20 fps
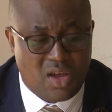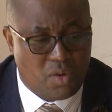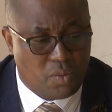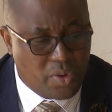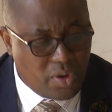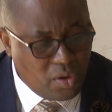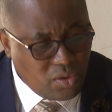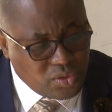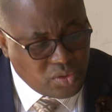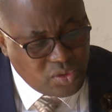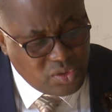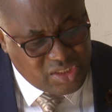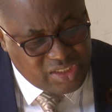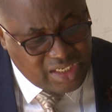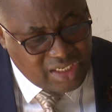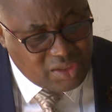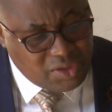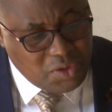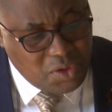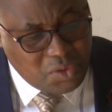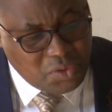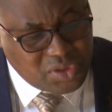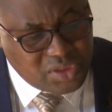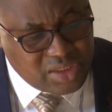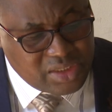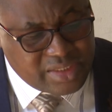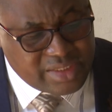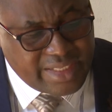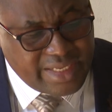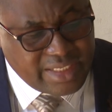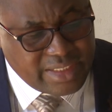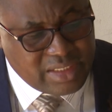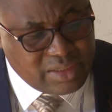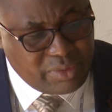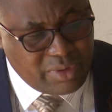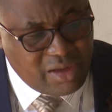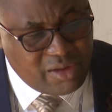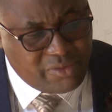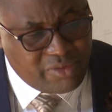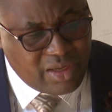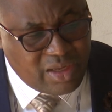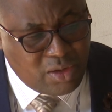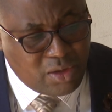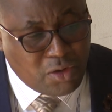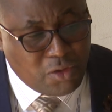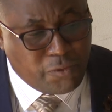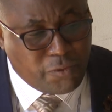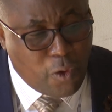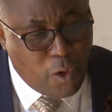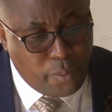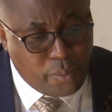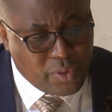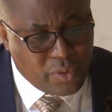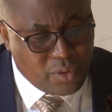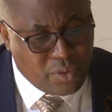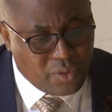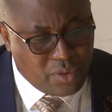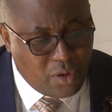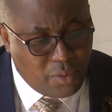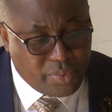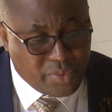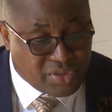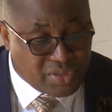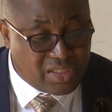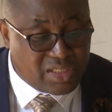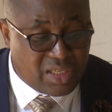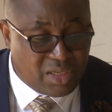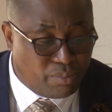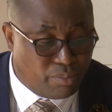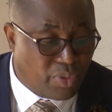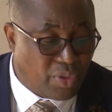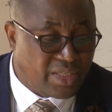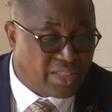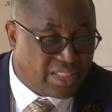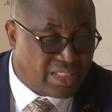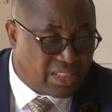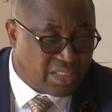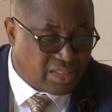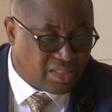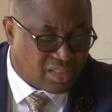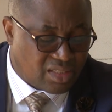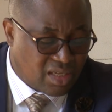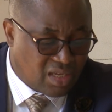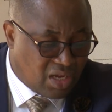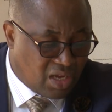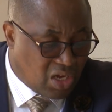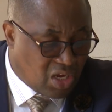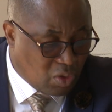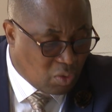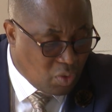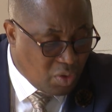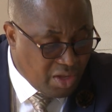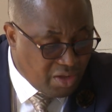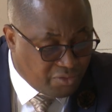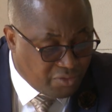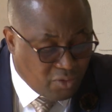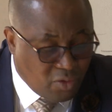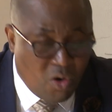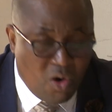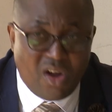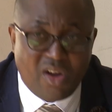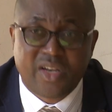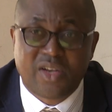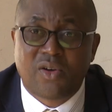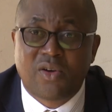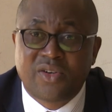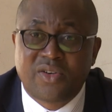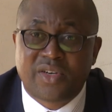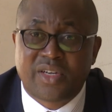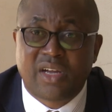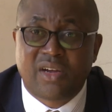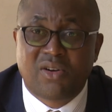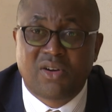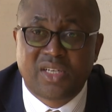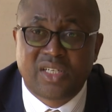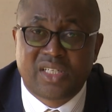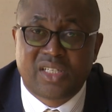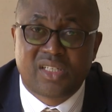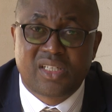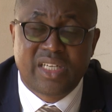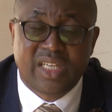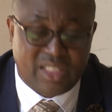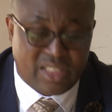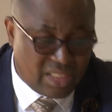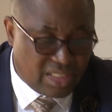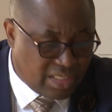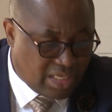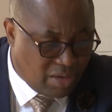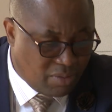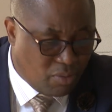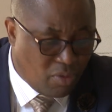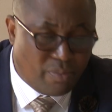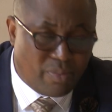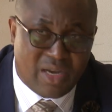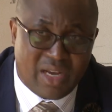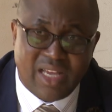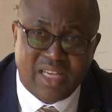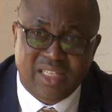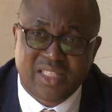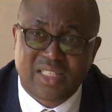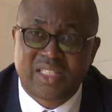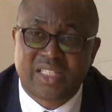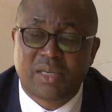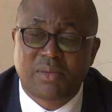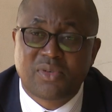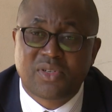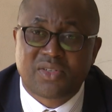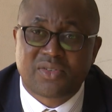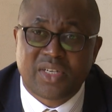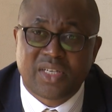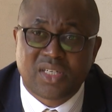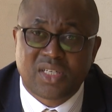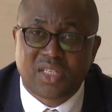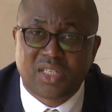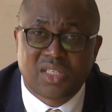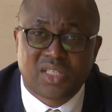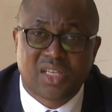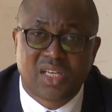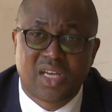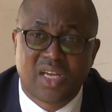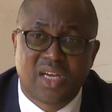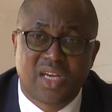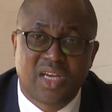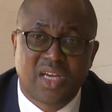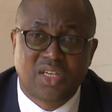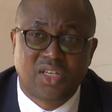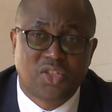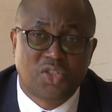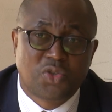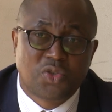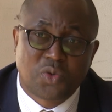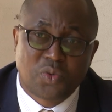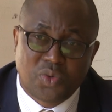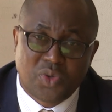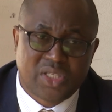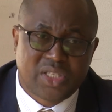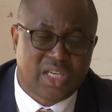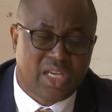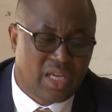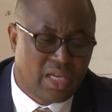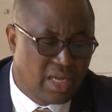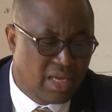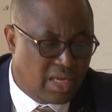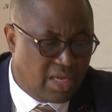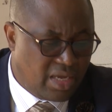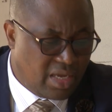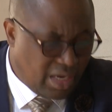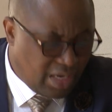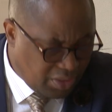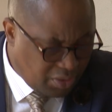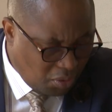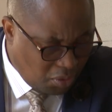We also take notice that we have a lot of opposition politicians who have gone on record yesterday mobilizing demonstrations in Chitungwiza, and